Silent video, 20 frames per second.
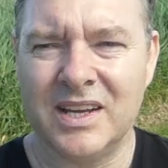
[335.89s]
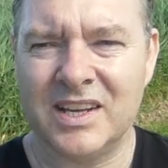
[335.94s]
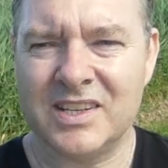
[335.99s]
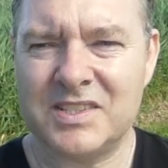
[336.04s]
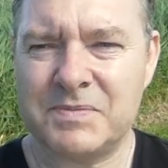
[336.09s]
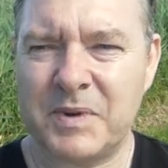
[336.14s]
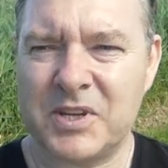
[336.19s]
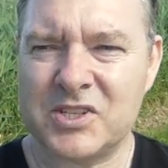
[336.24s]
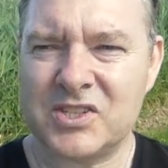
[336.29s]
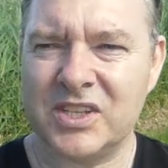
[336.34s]

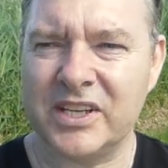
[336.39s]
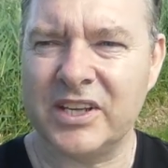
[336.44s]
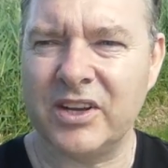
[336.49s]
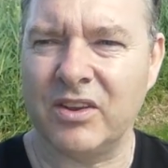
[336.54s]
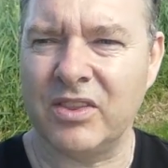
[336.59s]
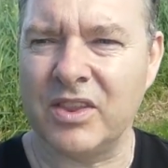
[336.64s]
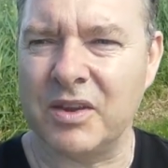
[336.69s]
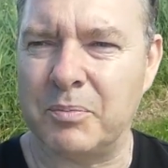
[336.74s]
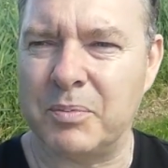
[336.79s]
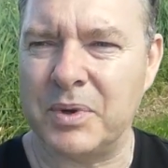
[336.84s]
especially
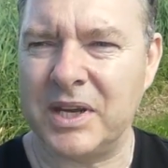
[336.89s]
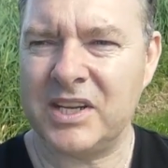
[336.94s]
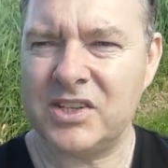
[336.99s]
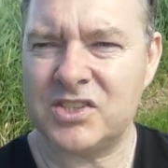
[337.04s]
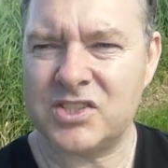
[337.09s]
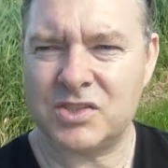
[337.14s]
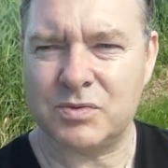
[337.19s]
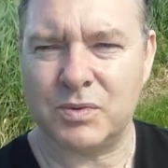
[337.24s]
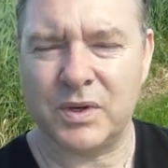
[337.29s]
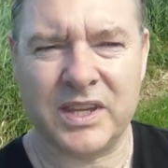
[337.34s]
on the
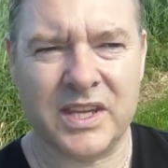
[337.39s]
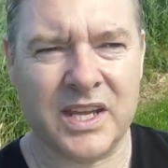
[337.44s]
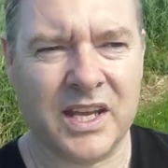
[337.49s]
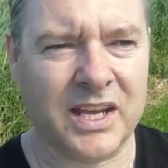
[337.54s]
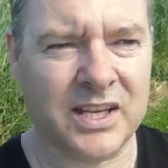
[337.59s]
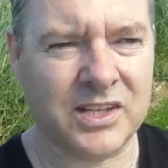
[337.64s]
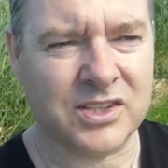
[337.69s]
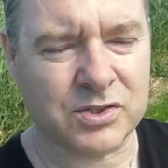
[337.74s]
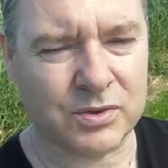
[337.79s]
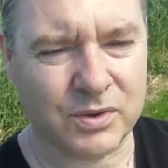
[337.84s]
beach when
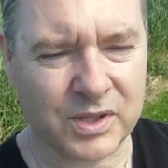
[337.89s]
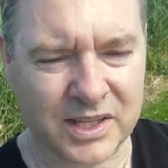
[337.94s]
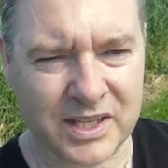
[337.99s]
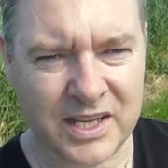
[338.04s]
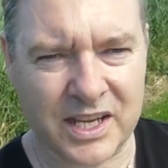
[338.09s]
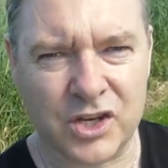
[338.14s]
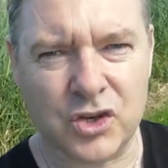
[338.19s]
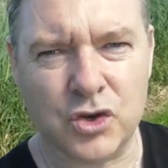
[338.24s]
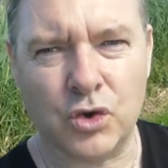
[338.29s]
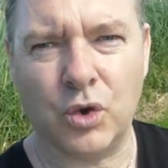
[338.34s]
they're doing
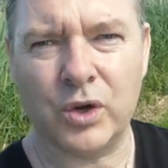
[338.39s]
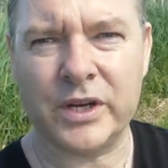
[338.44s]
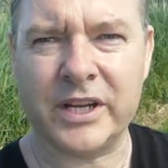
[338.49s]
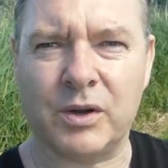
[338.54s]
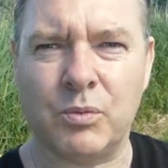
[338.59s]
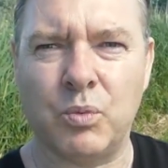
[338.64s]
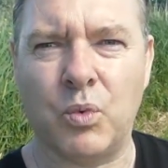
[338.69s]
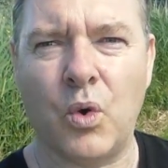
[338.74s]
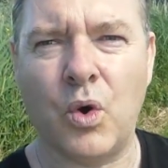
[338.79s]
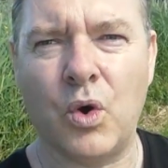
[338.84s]
their
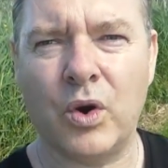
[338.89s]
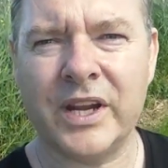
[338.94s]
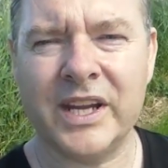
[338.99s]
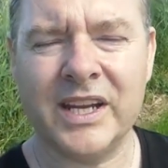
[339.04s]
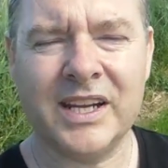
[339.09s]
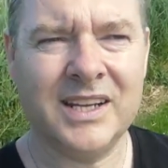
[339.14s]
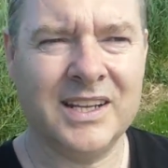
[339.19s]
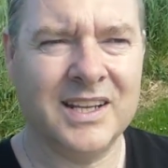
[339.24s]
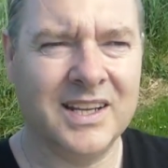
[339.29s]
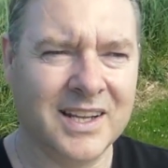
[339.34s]
Nordic
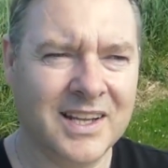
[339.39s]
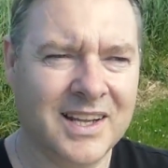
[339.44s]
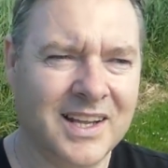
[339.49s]
walking.